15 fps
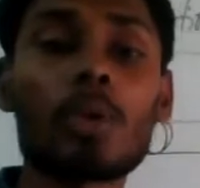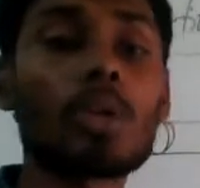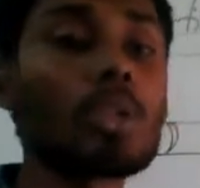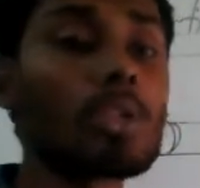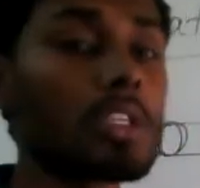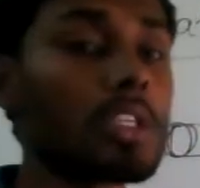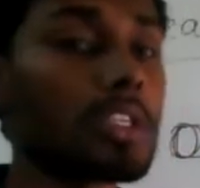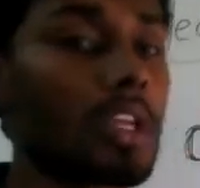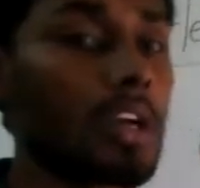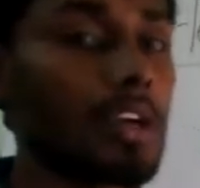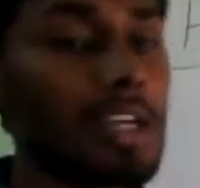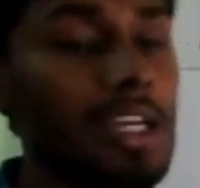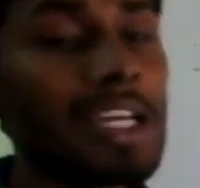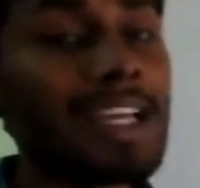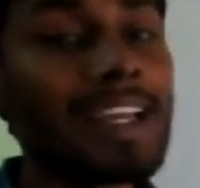producing
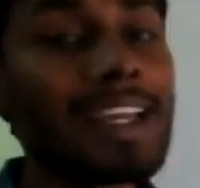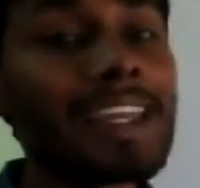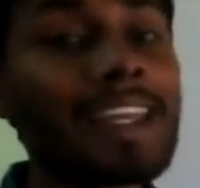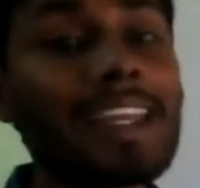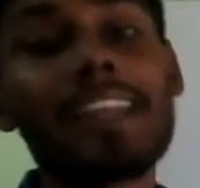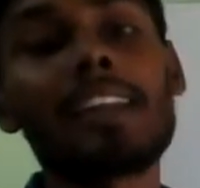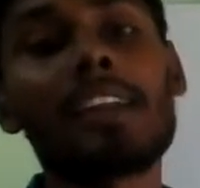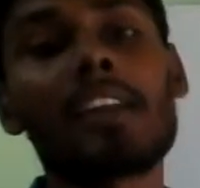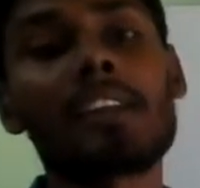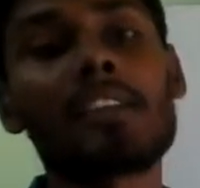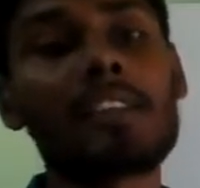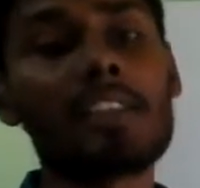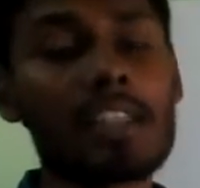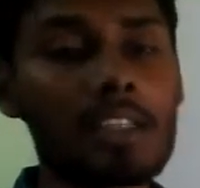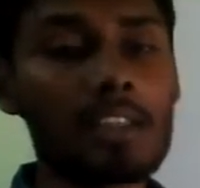the heat
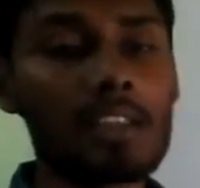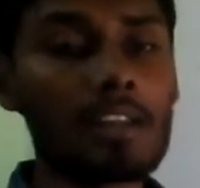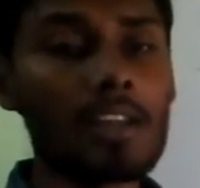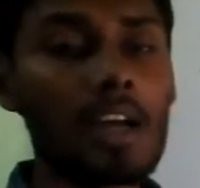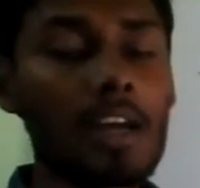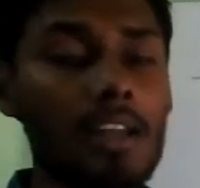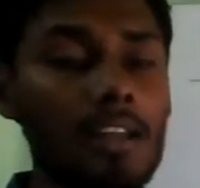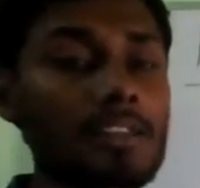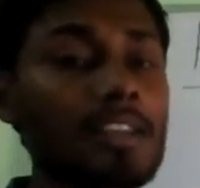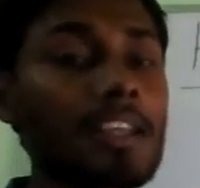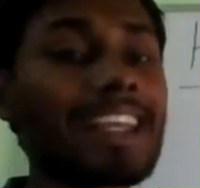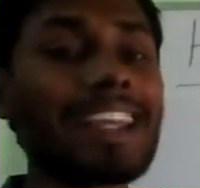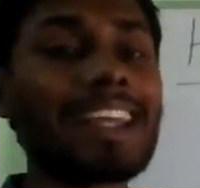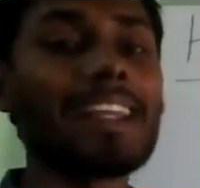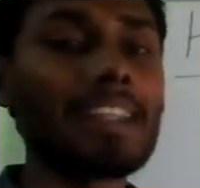energy or else
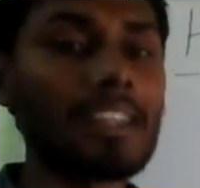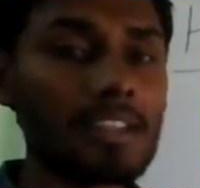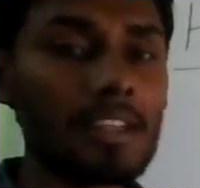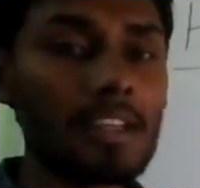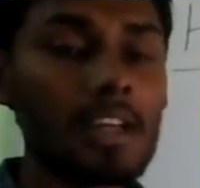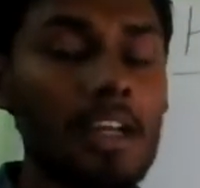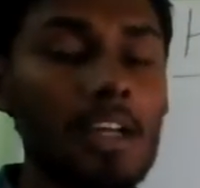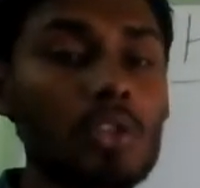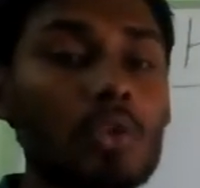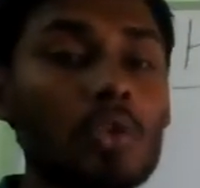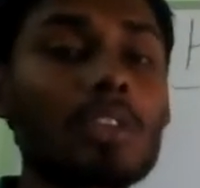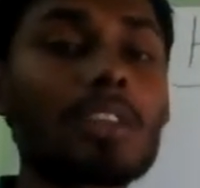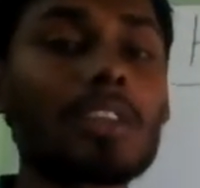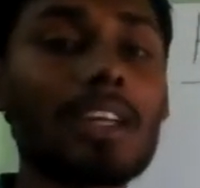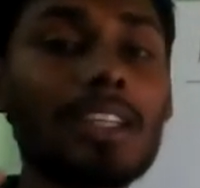heat.
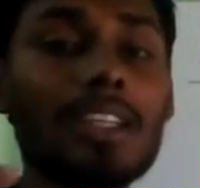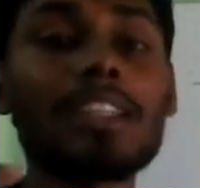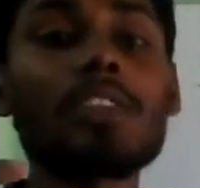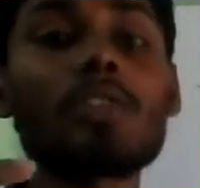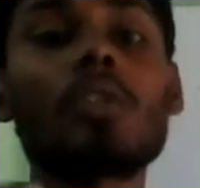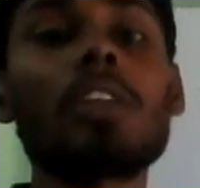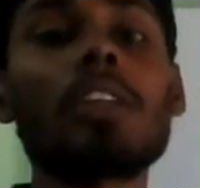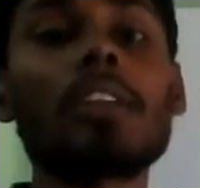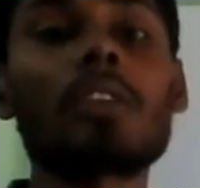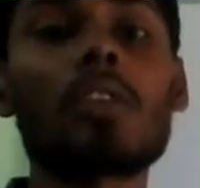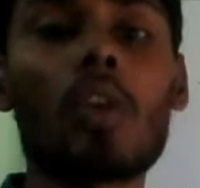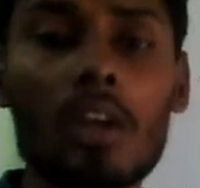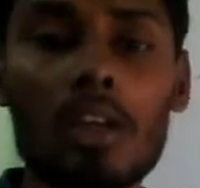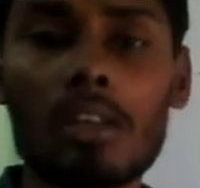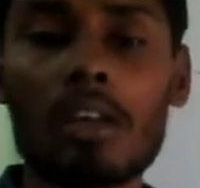So that is only
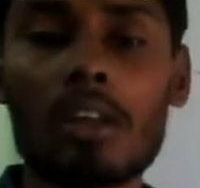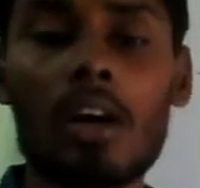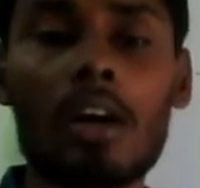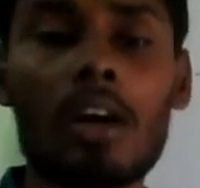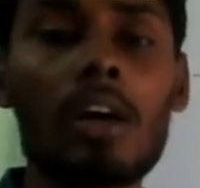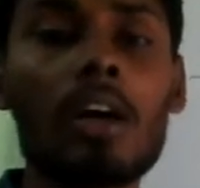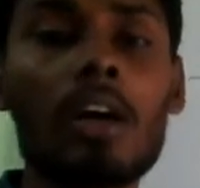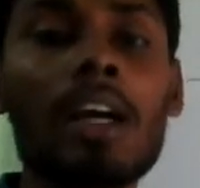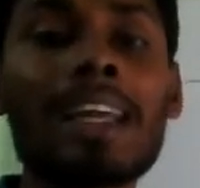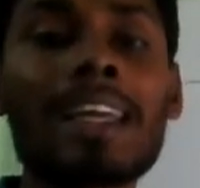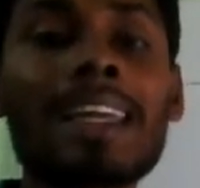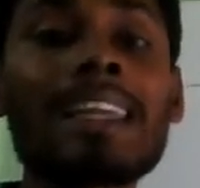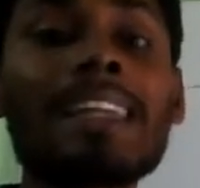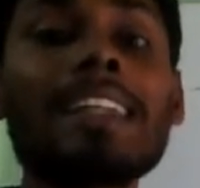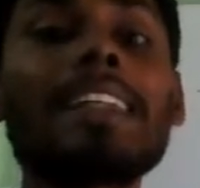called the
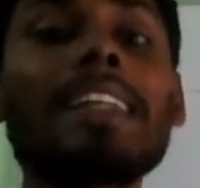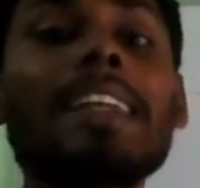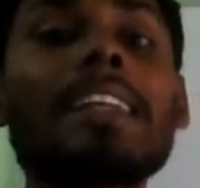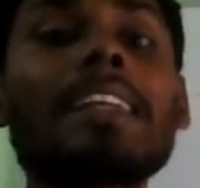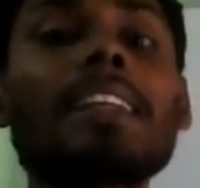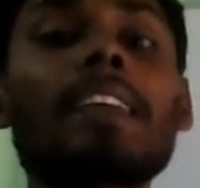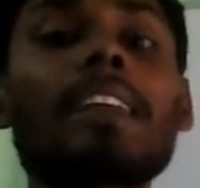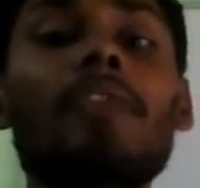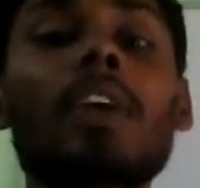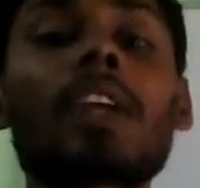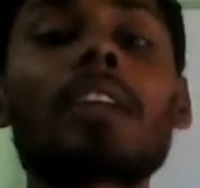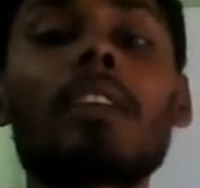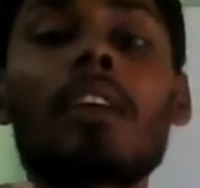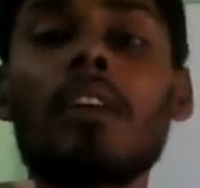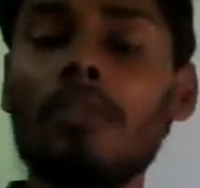heating
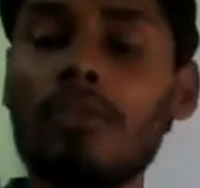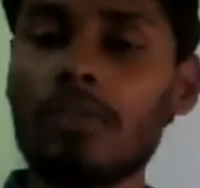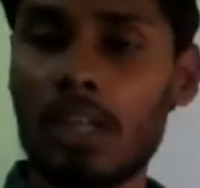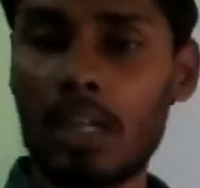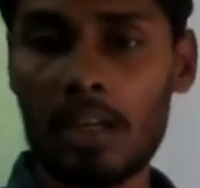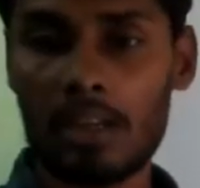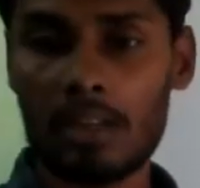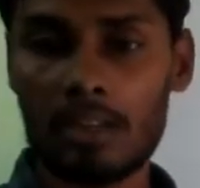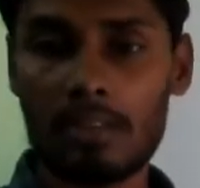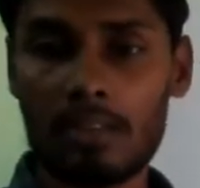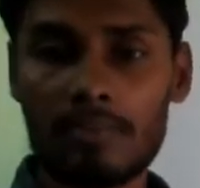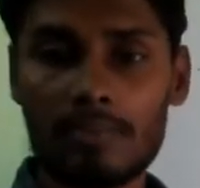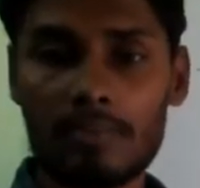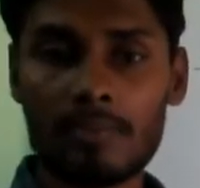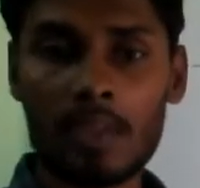effect of current.
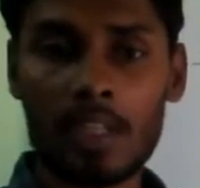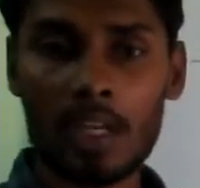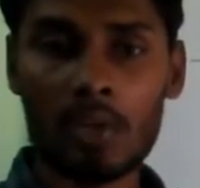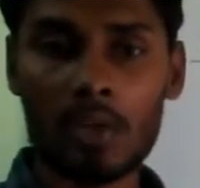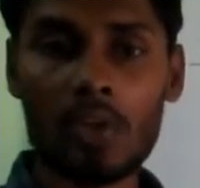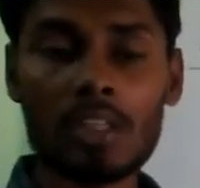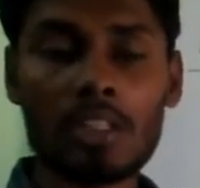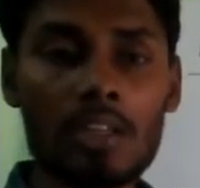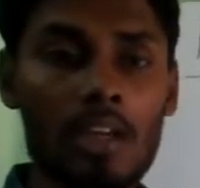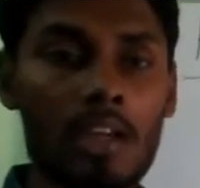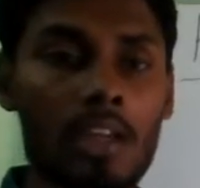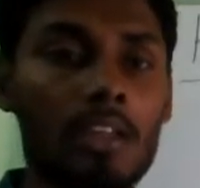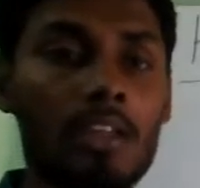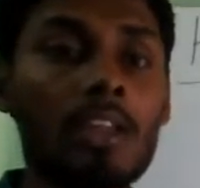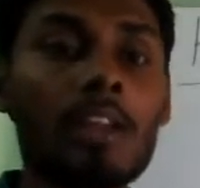Are you
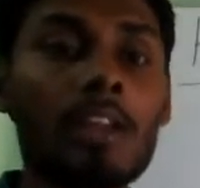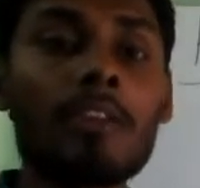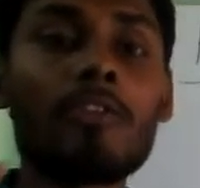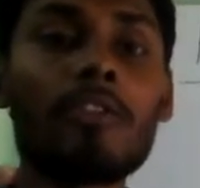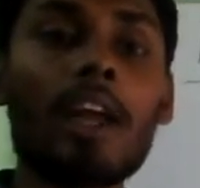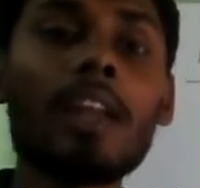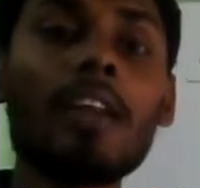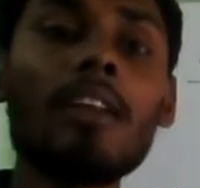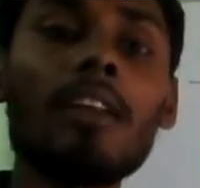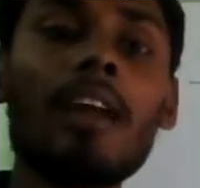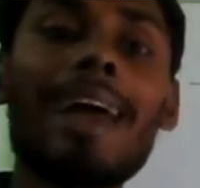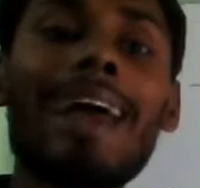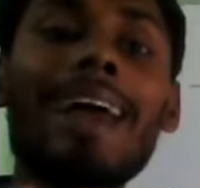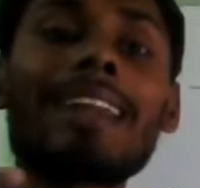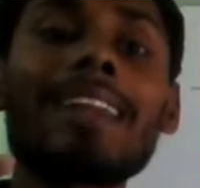understanding? When
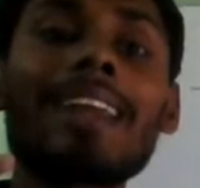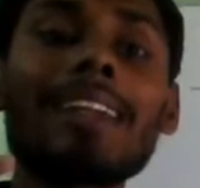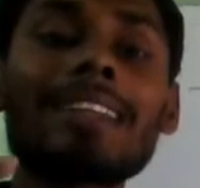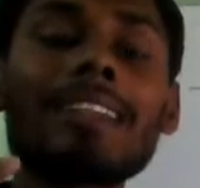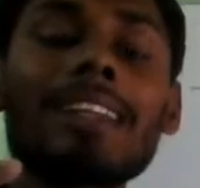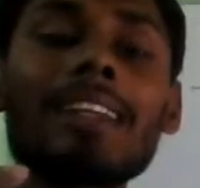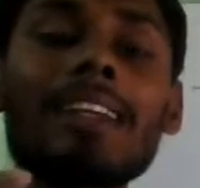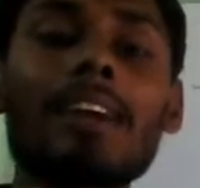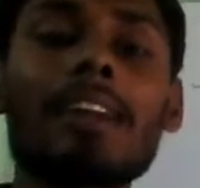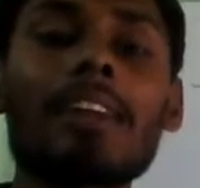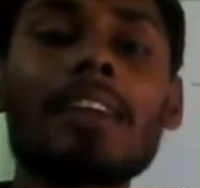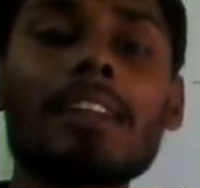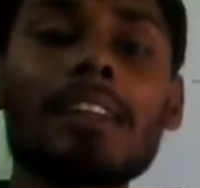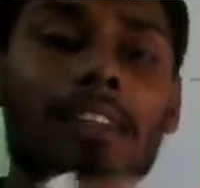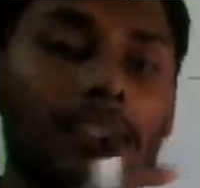an electric
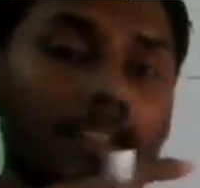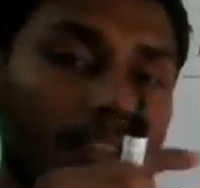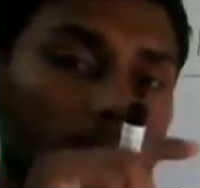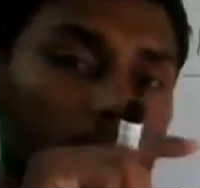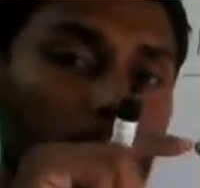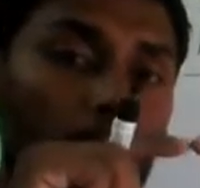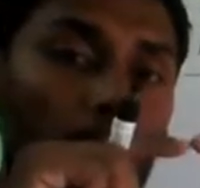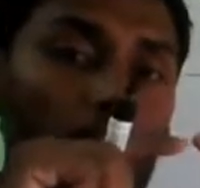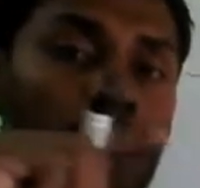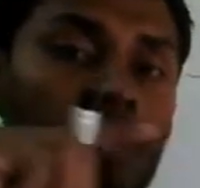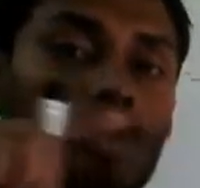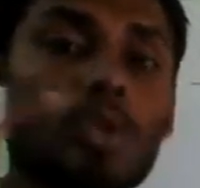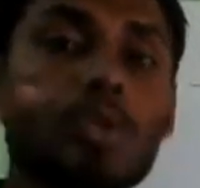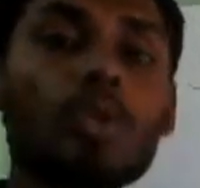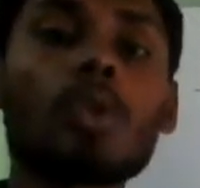current is
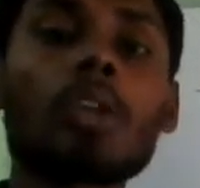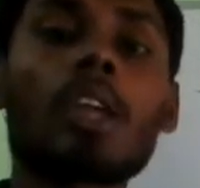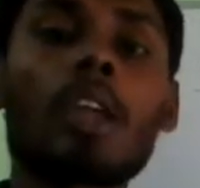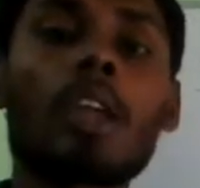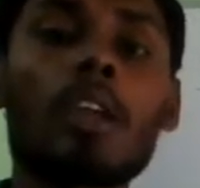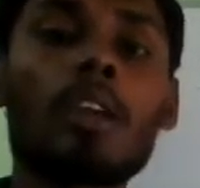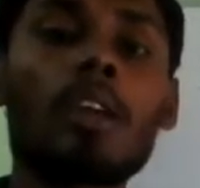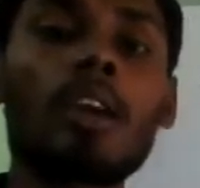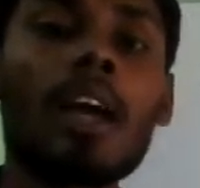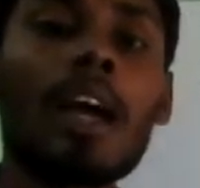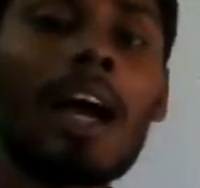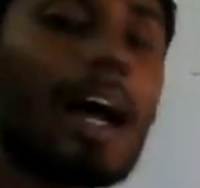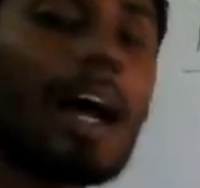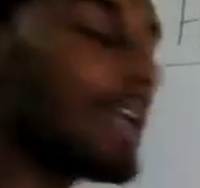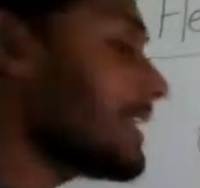passed through a
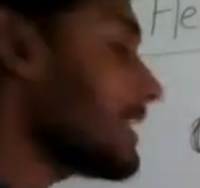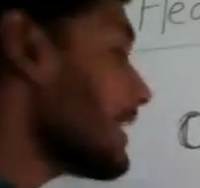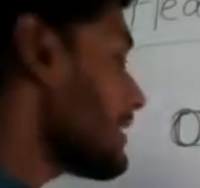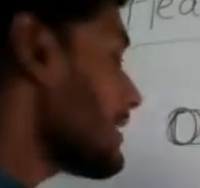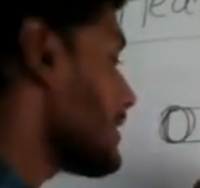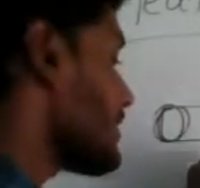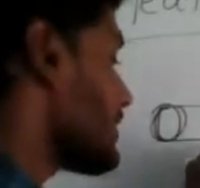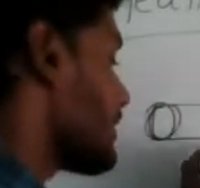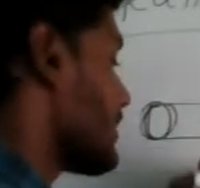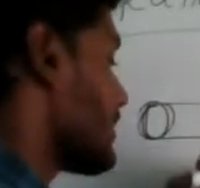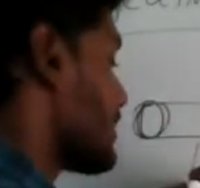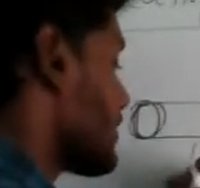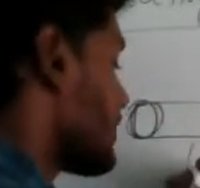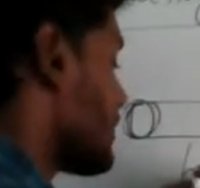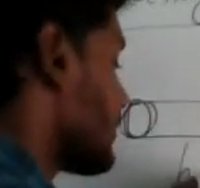high
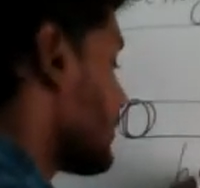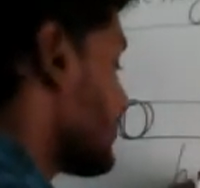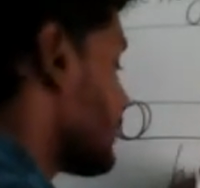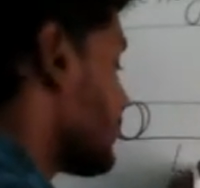resistance